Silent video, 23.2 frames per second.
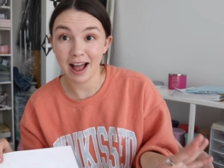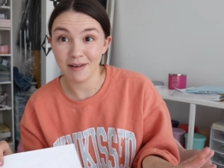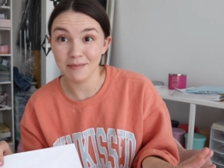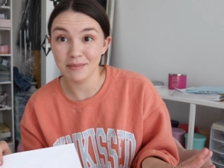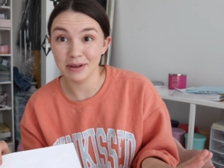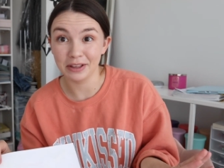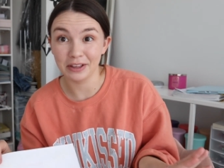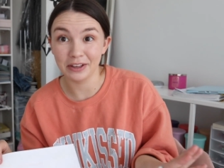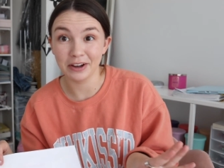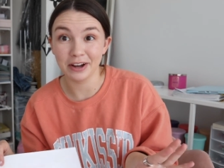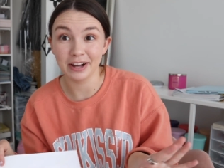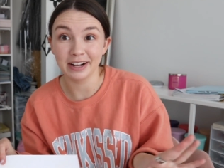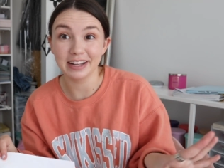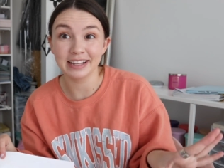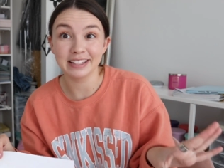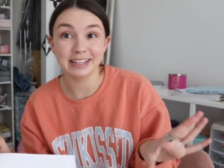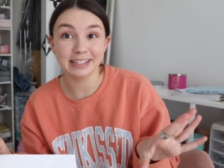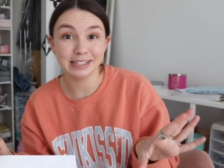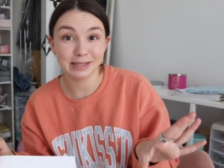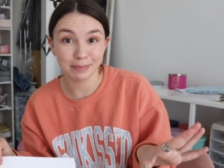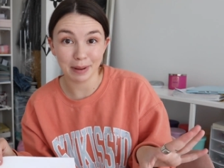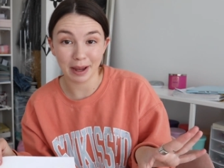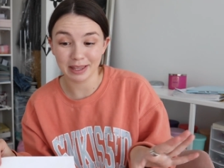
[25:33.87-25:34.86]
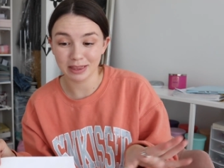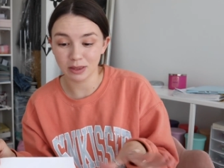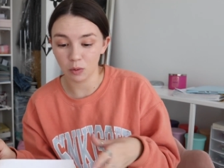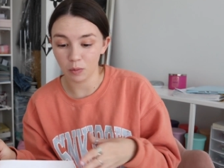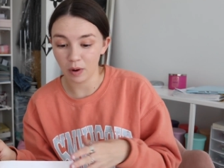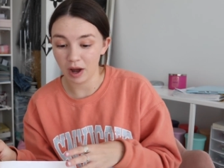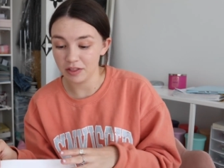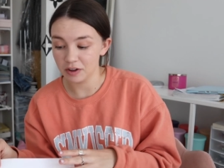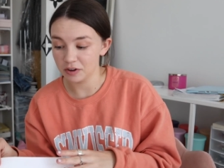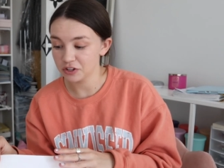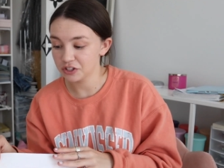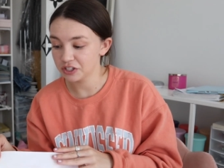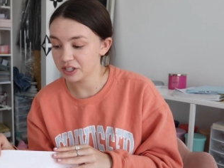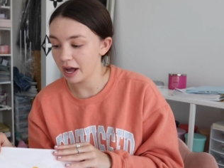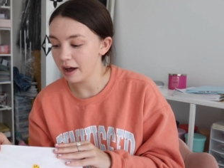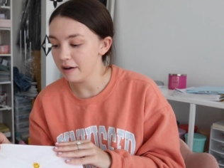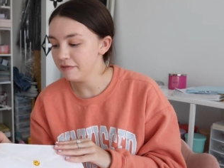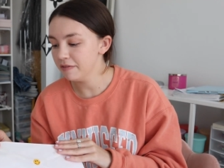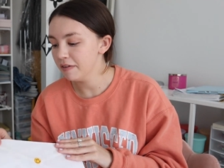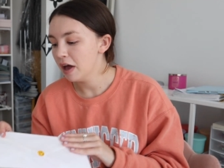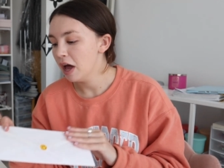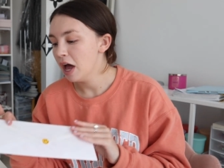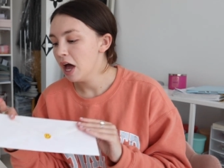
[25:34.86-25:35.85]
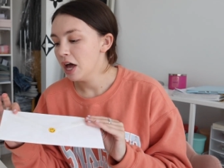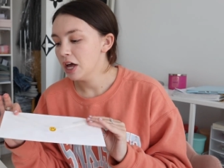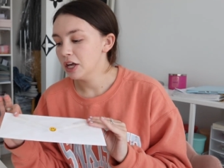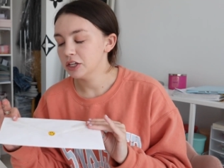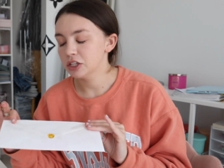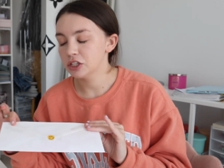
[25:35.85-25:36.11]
have been good despite the weather stuff.